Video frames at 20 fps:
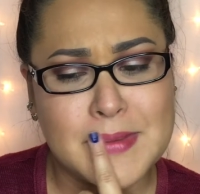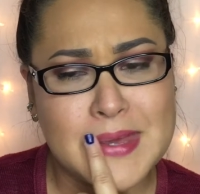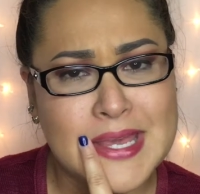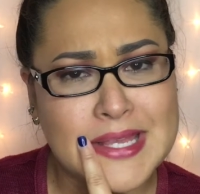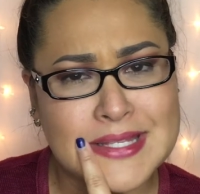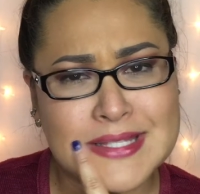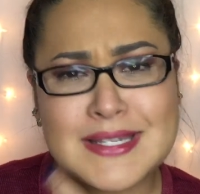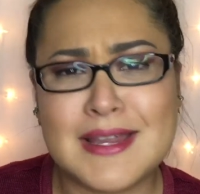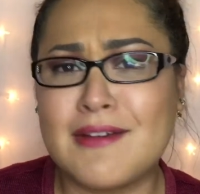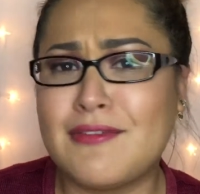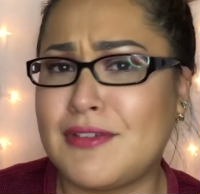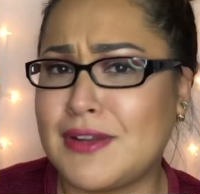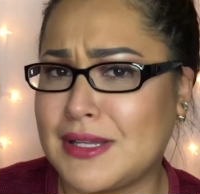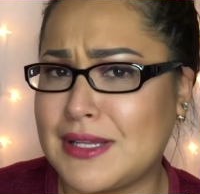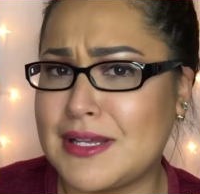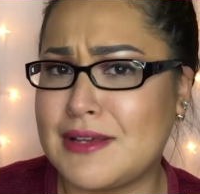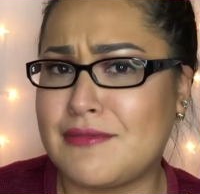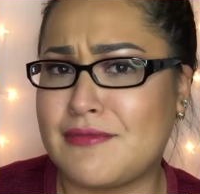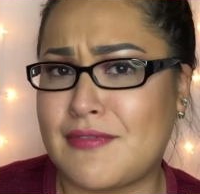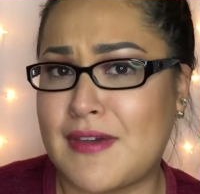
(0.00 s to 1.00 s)
It's
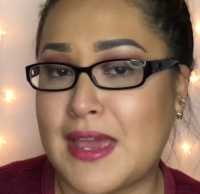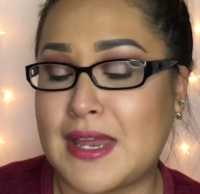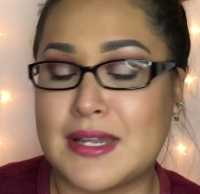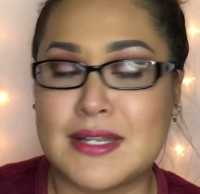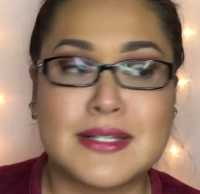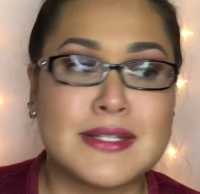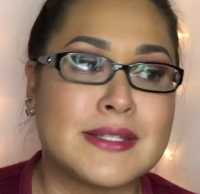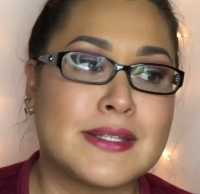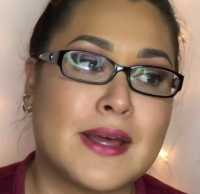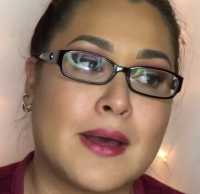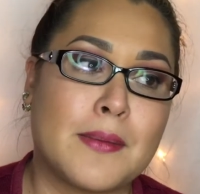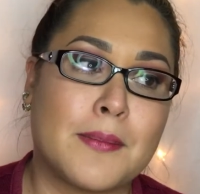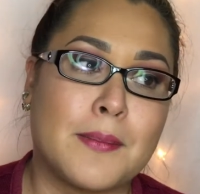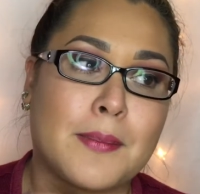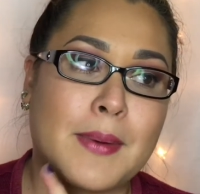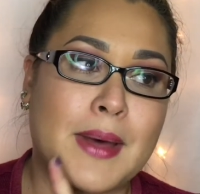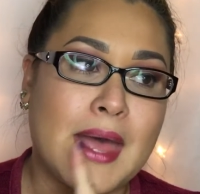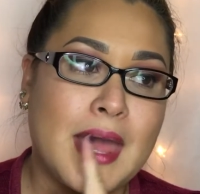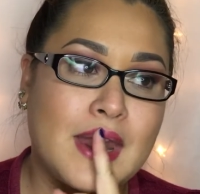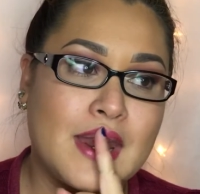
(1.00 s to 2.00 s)
definitely faded some,
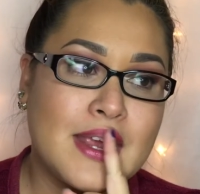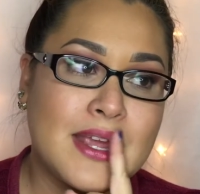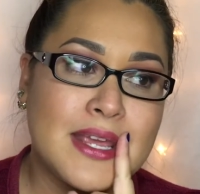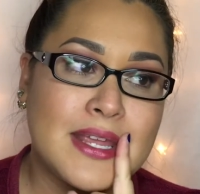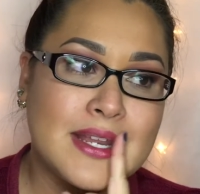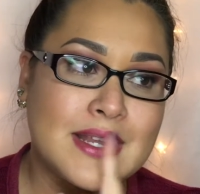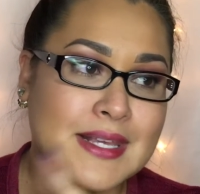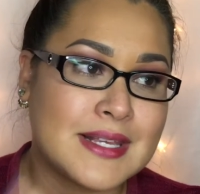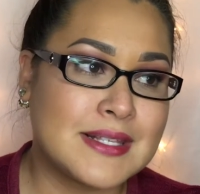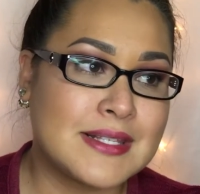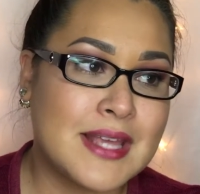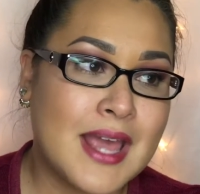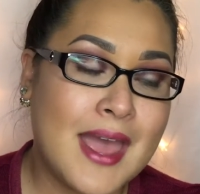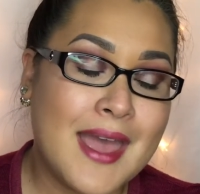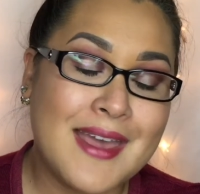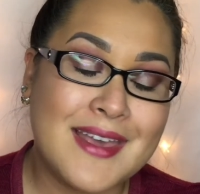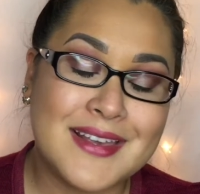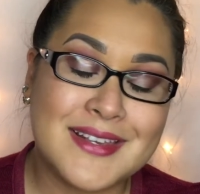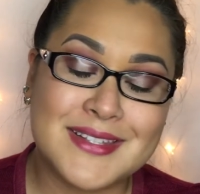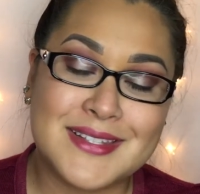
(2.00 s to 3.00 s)
but it is
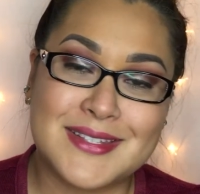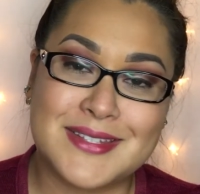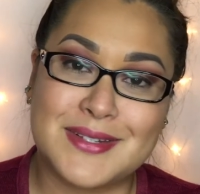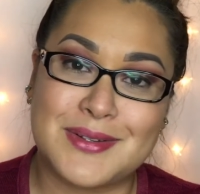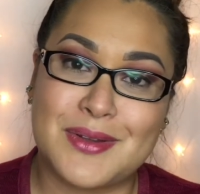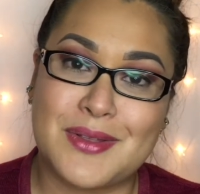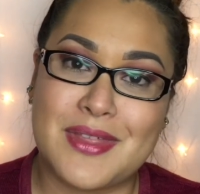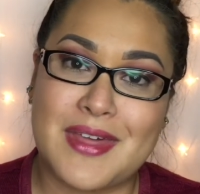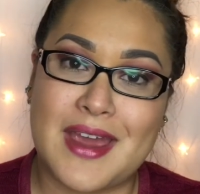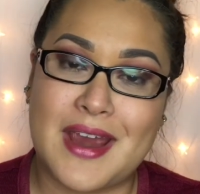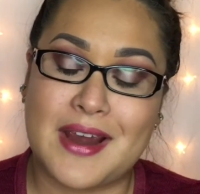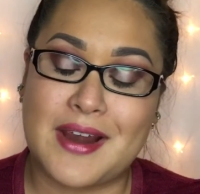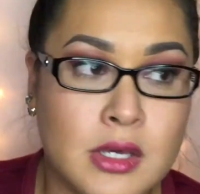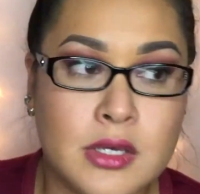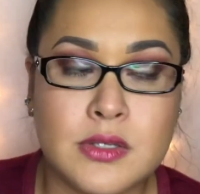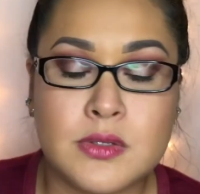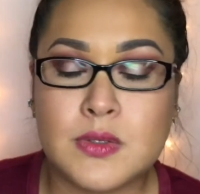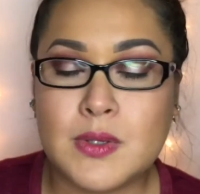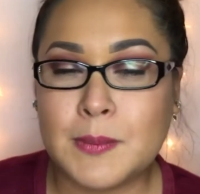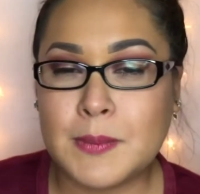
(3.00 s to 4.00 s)
still there.
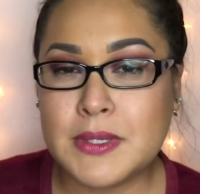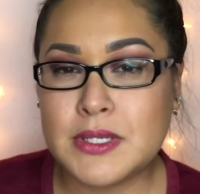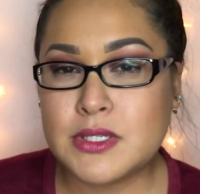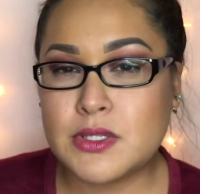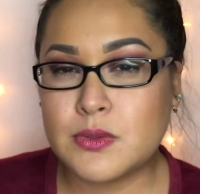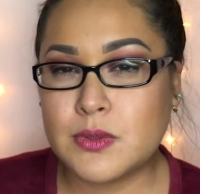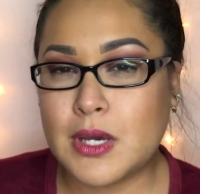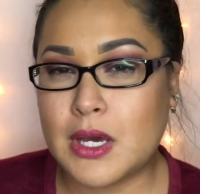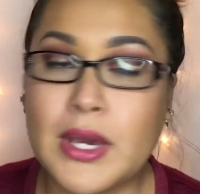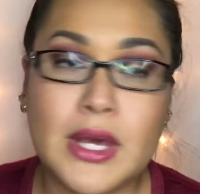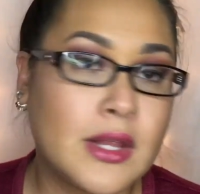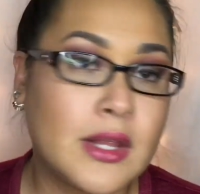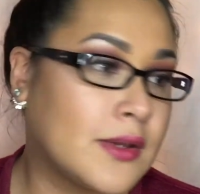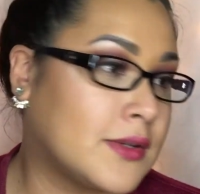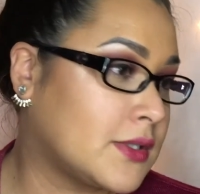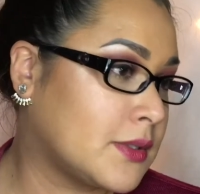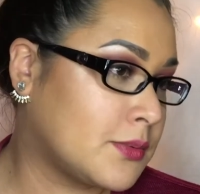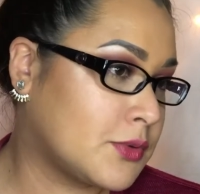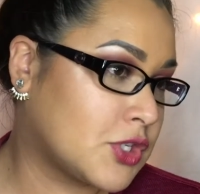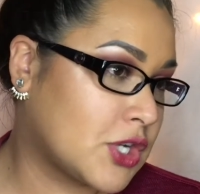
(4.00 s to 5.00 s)
So I'm gonna do a quick
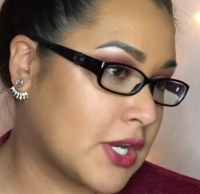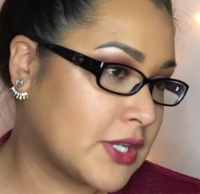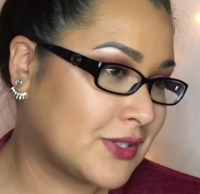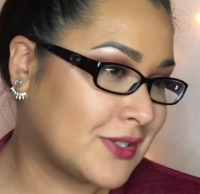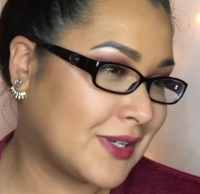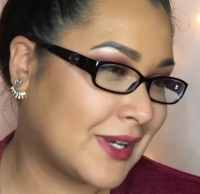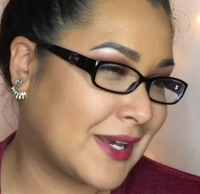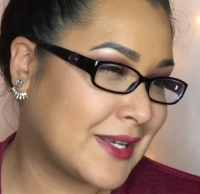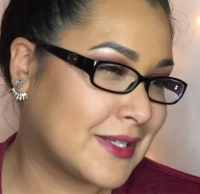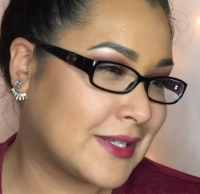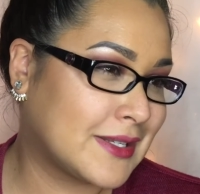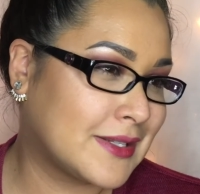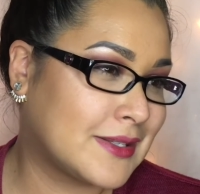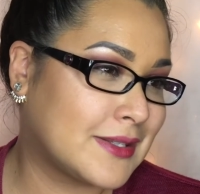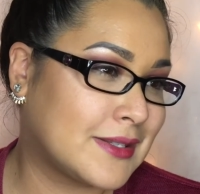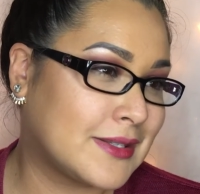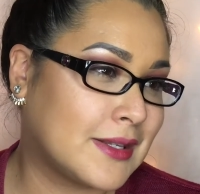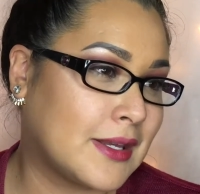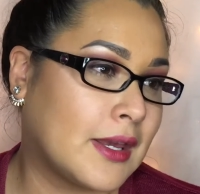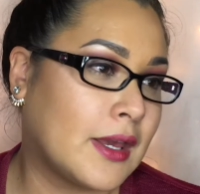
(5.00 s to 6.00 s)
close-up shot so you guys can
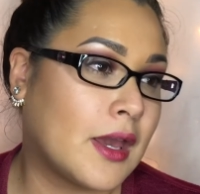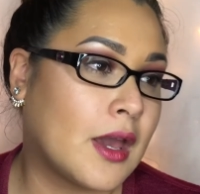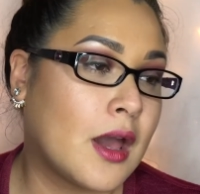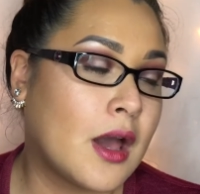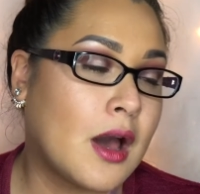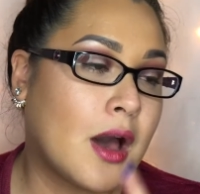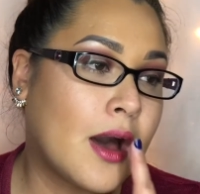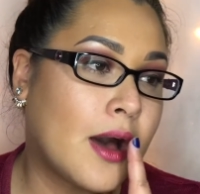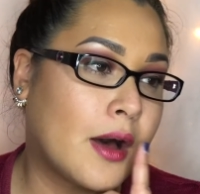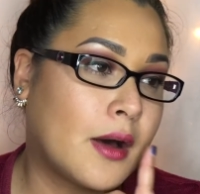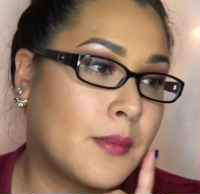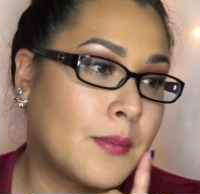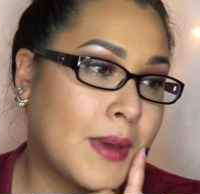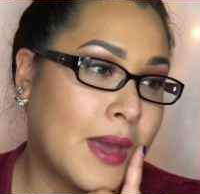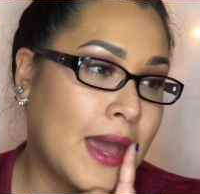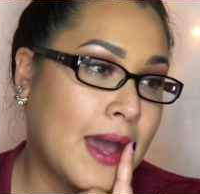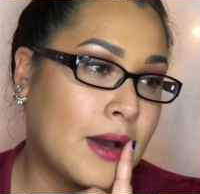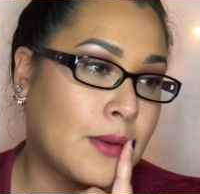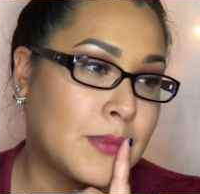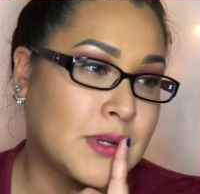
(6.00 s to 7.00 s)
see
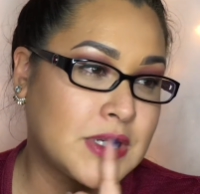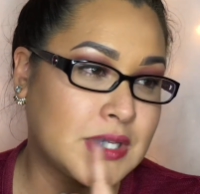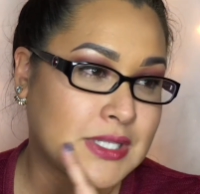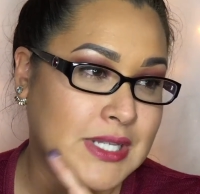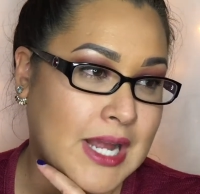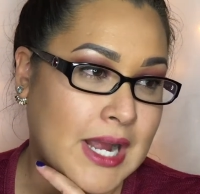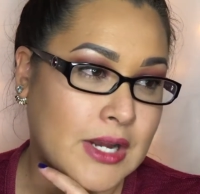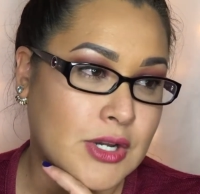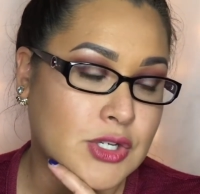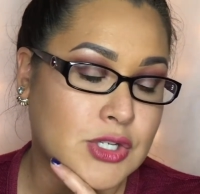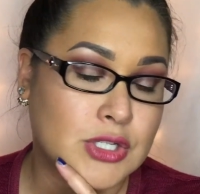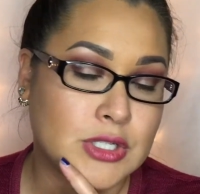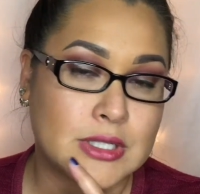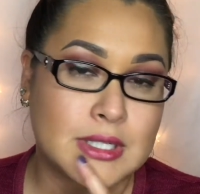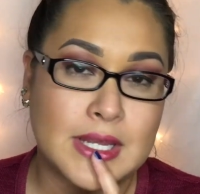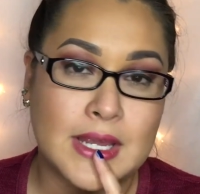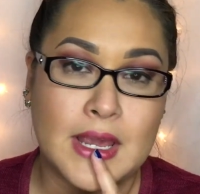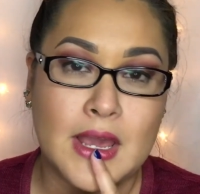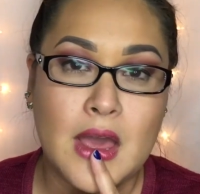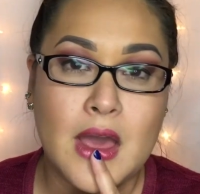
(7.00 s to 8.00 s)
how much is
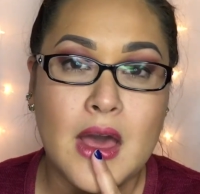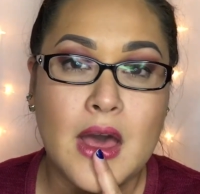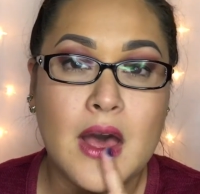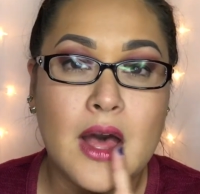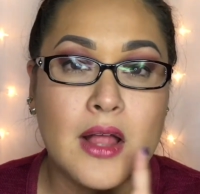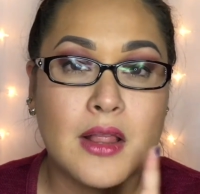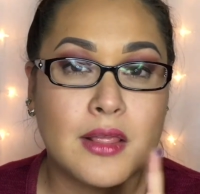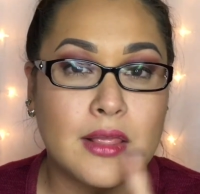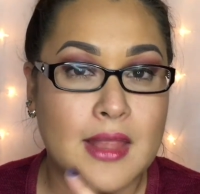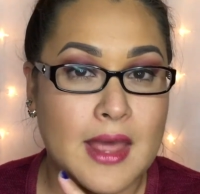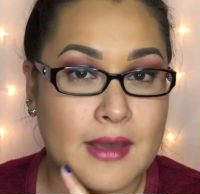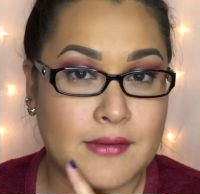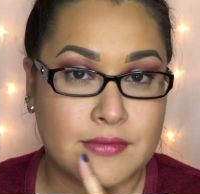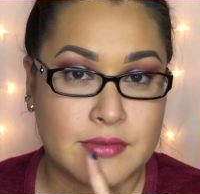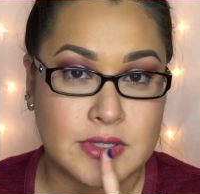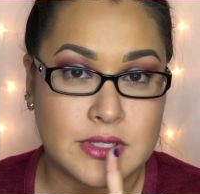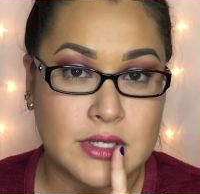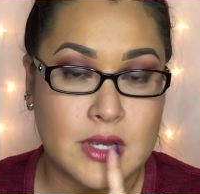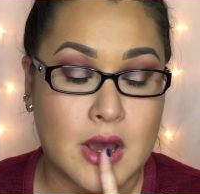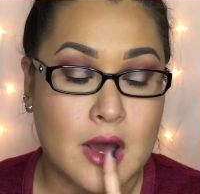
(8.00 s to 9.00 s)
actually
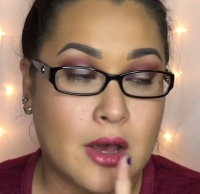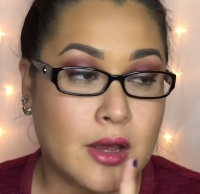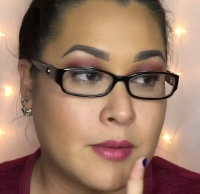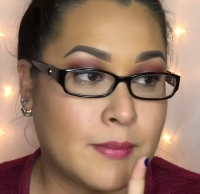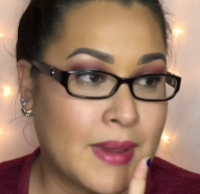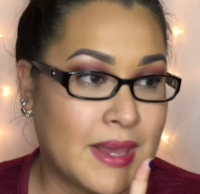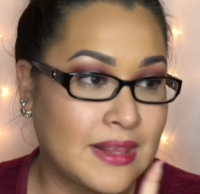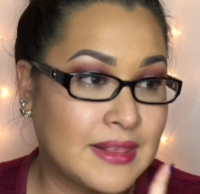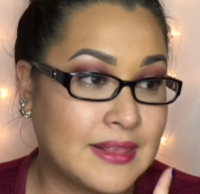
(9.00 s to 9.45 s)
left on my